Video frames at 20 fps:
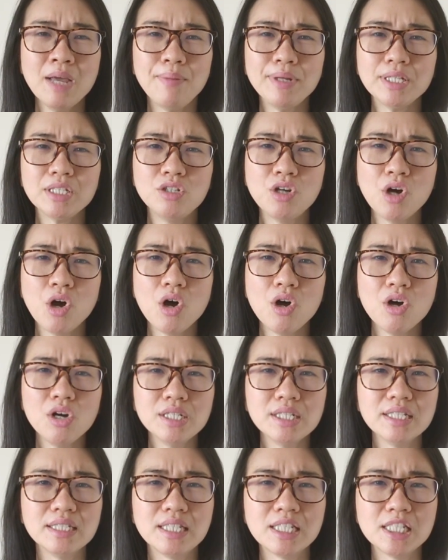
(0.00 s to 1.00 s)
But
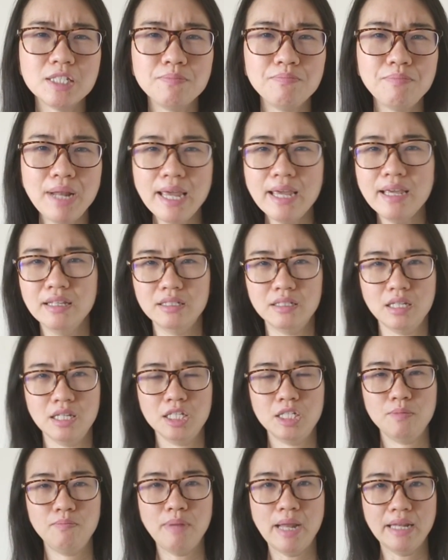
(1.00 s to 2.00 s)
God displays
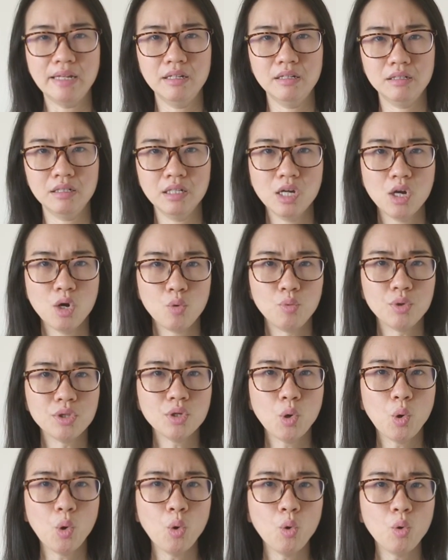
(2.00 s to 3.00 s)
His splendor
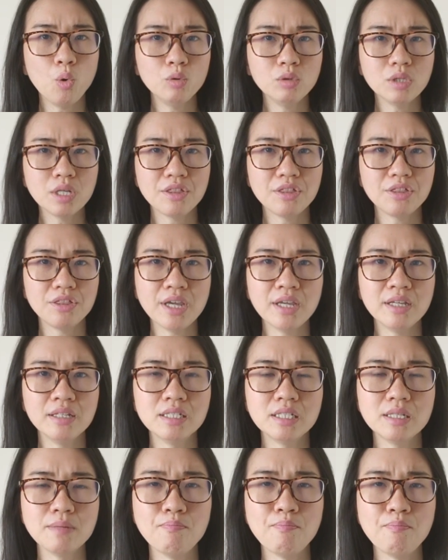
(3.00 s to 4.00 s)
with old
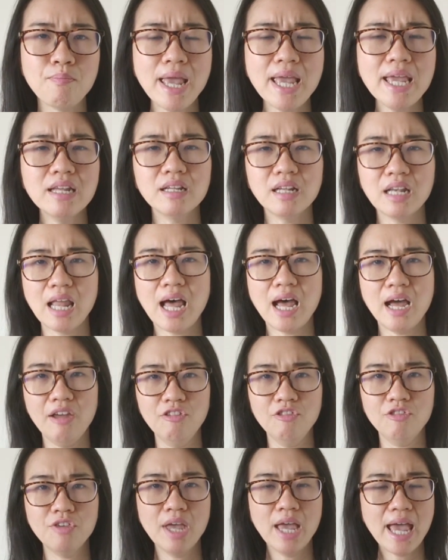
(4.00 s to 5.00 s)
things made
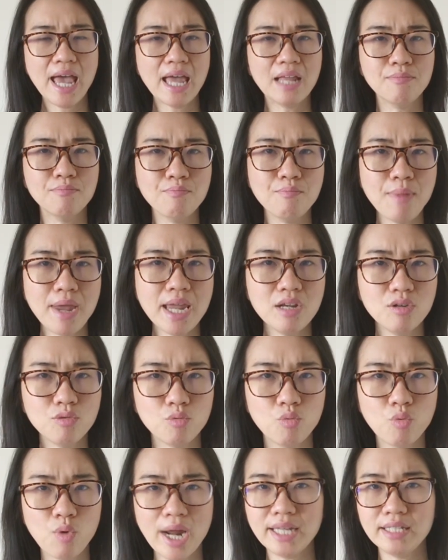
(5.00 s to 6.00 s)
alive and made
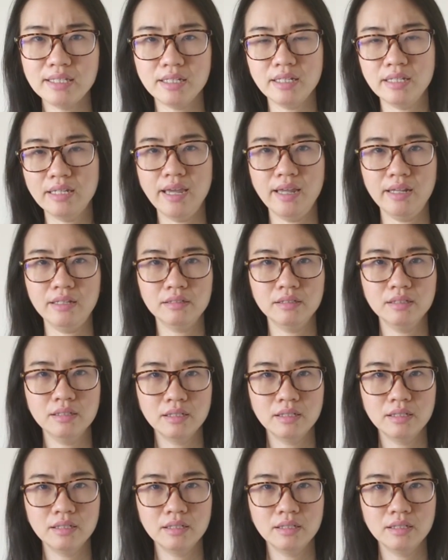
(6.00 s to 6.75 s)
right again.